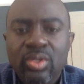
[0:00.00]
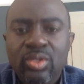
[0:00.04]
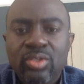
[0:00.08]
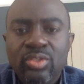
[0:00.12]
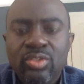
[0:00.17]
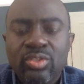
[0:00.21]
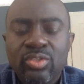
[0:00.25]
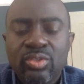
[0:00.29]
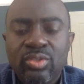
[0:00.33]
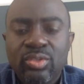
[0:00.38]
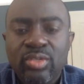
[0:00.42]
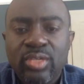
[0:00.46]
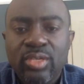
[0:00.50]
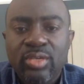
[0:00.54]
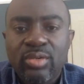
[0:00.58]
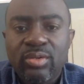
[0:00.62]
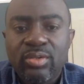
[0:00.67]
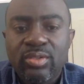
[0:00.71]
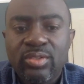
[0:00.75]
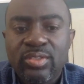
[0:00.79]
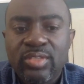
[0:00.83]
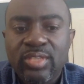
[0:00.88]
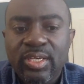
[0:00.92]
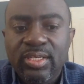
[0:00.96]
So they're
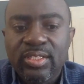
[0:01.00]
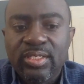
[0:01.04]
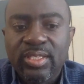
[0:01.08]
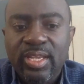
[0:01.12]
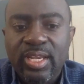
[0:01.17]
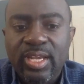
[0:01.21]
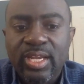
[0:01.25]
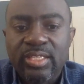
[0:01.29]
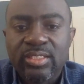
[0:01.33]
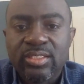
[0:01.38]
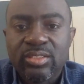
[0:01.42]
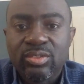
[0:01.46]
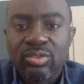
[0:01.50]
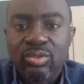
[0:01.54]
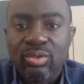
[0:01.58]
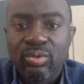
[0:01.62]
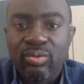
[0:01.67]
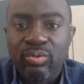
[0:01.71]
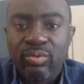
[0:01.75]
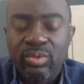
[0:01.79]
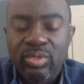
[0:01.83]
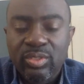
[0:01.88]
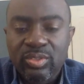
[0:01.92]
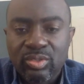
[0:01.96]
gonna take that.
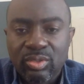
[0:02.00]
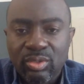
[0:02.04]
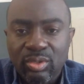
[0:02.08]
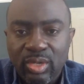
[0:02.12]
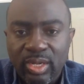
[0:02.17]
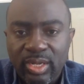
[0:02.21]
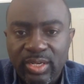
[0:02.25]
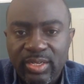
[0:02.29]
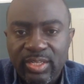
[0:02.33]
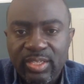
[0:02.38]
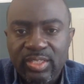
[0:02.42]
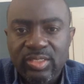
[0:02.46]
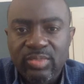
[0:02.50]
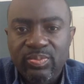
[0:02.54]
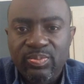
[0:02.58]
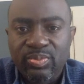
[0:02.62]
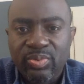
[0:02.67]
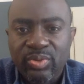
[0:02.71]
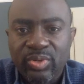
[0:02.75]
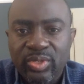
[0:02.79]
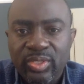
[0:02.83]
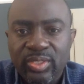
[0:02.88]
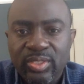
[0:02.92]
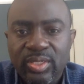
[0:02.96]
So at this
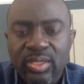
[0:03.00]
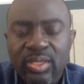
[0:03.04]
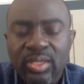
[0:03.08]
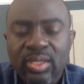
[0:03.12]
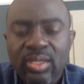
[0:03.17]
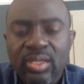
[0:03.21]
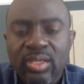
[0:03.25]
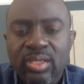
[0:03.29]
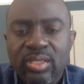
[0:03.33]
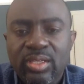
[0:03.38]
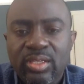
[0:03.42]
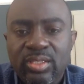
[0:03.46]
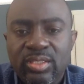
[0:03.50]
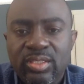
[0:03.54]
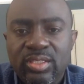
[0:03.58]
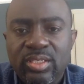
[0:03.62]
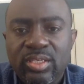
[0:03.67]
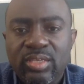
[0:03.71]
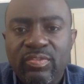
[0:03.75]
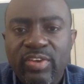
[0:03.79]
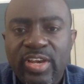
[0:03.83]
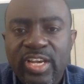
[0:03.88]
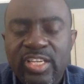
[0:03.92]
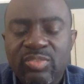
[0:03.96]
point, the
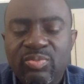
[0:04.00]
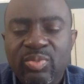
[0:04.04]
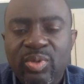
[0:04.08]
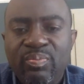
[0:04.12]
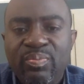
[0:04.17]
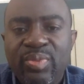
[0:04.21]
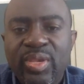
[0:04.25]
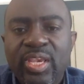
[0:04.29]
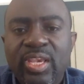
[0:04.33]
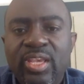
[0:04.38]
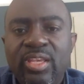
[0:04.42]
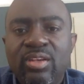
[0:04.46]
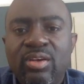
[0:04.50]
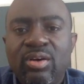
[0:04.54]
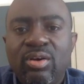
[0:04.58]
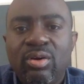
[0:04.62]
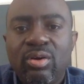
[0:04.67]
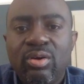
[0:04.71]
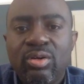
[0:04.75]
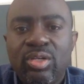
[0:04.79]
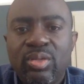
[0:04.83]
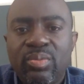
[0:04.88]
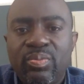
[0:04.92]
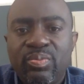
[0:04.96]
chief has been paid,
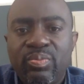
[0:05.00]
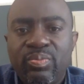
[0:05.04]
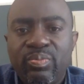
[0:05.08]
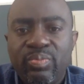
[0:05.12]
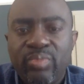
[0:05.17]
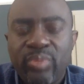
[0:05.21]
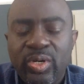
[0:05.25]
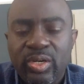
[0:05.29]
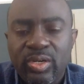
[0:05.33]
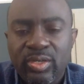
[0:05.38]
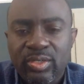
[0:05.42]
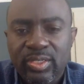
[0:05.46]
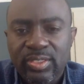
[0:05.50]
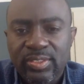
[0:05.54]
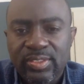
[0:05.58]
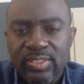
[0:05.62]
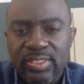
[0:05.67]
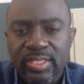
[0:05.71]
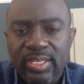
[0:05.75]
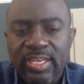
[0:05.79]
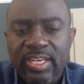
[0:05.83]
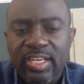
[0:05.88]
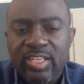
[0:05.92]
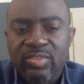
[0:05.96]
or the
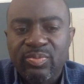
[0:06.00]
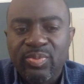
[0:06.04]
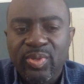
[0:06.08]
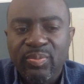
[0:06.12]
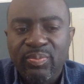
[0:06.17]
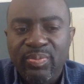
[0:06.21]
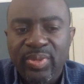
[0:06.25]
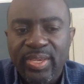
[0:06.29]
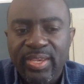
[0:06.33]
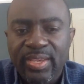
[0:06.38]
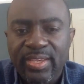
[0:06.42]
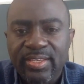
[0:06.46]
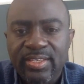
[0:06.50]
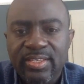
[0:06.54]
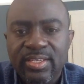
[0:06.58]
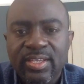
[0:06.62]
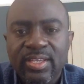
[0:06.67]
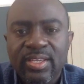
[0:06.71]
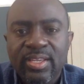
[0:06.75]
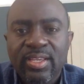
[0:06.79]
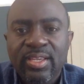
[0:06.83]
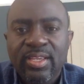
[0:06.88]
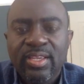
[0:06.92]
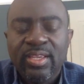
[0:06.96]
seller has been paid,
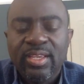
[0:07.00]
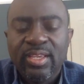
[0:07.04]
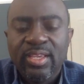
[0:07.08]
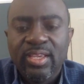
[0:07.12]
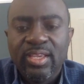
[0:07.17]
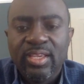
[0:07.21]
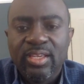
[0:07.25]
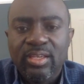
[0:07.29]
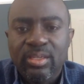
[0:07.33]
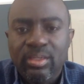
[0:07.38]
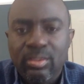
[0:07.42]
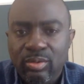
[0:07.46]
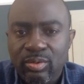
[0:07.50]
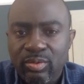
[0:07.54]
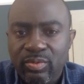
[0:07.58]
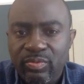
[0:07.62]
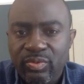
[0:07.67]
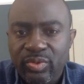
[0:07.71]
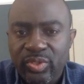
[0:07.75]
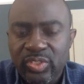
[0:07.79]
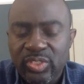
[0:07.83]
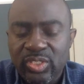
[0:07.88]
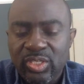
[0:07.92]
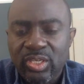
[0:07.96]
and you've
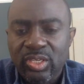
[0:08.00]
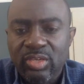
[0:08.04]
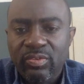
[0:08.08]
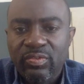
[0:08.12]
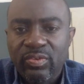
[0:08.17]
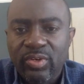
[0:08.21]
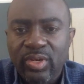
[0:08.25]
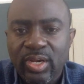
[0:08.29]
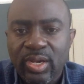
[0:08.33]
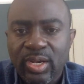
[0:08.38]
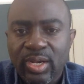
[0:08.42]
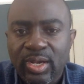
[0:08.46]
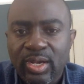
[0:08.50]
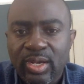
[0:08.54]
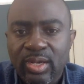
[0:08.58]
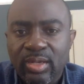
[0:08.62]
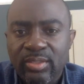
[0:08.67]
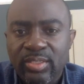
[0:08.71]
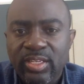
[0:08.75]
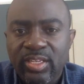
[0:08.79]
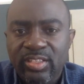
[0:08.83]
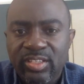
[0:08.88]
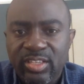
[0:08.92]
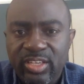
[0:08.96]
received
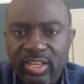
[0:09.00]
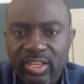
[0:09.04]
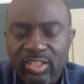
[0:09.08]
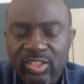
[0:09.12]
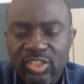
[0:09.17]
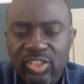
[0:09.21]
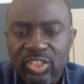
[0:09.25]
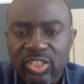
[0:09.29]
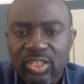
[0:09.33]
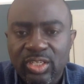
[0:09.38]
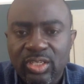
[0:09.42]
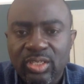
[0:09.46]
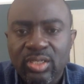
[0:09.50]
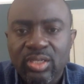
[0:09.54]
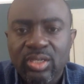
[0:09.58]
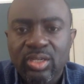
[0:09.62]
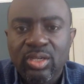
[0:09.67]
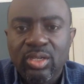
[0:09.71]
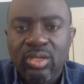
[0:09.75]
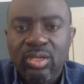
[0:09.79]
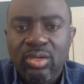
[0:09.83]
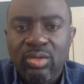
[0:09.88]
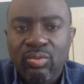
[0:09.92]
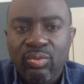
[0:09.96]
the indenture
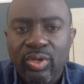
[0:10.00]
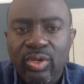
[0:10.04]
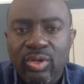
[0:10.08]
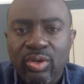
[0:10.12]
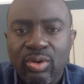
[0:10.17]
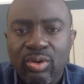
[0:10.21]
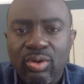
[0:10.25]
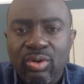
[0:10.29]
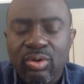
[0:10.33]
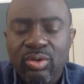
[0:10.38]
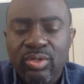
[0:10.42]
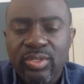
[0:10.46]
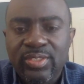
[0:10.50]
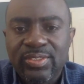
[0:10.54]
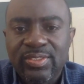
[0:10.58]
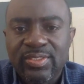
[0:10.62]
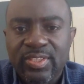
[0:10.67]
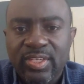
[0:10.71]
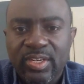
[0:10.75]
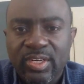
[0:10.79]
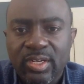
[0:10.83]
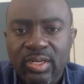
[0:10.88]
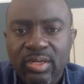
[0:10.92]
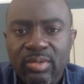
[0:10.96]
with all these
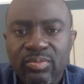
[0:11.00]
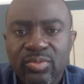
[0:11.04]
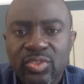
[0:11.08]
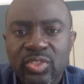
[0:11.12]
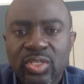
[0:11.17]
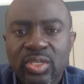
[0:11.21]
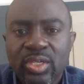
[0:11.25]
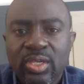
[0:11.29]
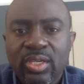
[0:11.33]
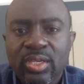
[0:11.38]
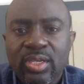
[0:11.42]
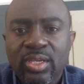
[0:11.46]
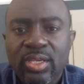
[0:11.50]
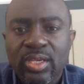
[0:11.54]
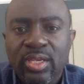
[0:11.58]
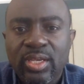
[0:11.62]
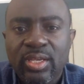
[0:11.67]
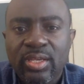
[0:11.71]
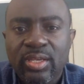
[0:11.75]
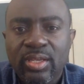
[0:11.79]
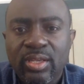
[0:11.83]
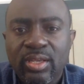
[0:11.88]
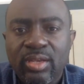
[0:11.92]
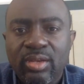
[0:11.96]
terms
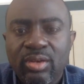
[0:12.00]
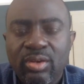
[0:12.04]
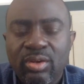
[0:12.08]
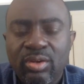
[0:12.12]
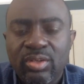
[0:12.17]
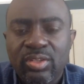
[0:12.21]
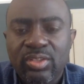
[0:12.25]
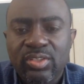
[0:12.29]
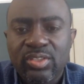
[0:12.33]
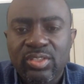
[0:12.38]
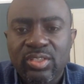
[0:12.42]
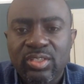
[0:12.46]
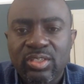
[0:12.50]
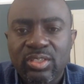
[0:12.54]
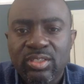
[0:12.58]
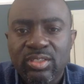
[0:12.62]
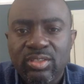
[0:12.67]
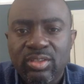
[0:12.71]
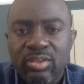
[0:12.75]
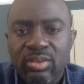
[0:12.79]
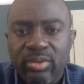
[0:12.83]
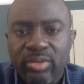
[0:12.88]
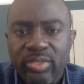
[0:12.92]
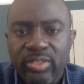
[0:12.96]
and all the
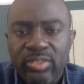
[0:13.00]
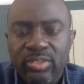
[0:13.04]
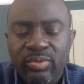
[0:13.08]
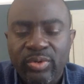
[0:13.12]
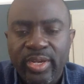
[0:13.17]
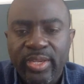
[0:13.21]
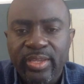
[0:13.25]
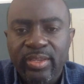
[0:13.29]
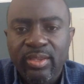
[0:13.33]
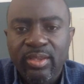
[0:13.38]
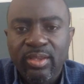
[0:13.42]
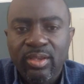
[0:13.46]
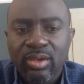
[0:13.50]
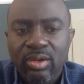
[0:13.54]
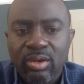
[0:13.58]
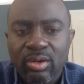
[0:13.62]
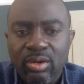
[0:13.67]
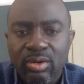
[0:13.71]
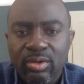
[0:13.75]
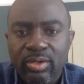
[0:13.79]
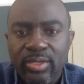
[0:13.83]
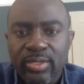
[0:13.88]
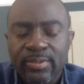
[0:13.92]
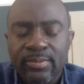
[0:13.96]
signatories, right,
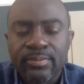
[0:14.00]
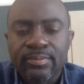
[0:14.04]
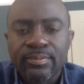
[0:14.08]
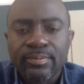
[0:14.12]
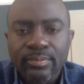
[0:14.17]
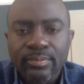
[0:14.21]
on it.